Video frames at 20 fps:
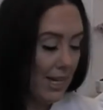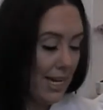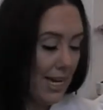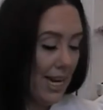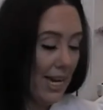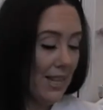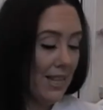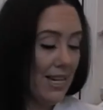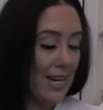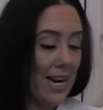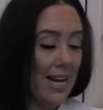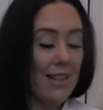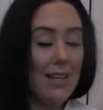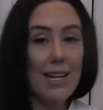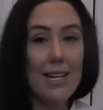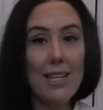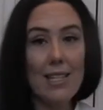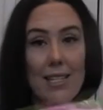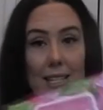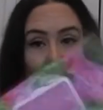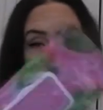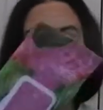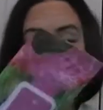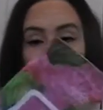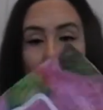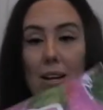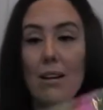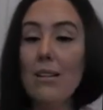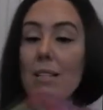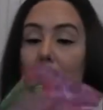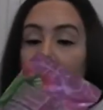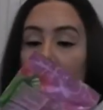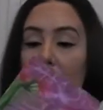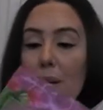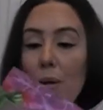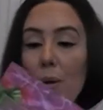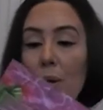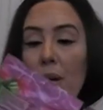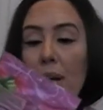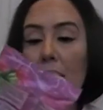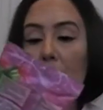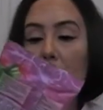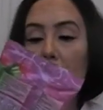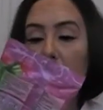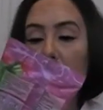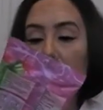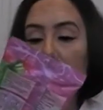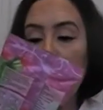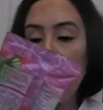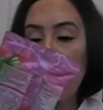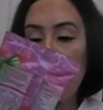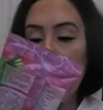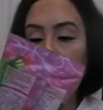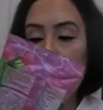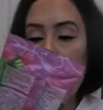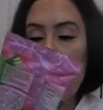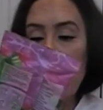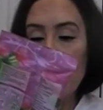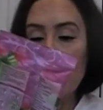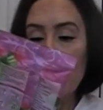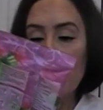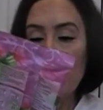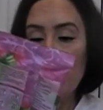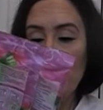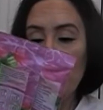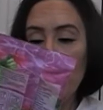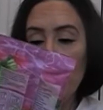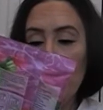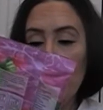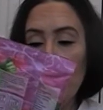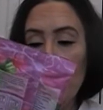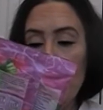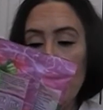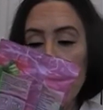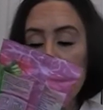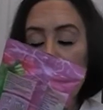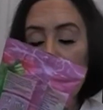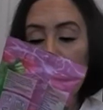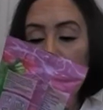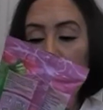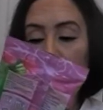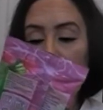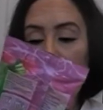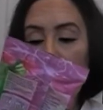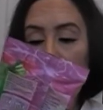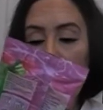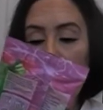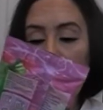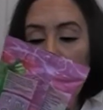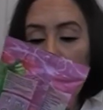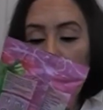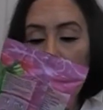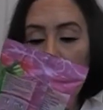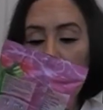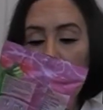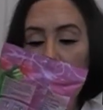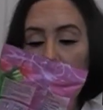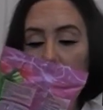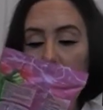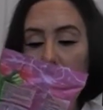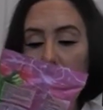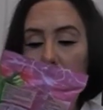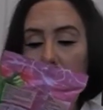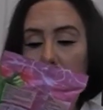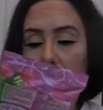And then I like this one also. The pink cactus water is soothing facial wipes.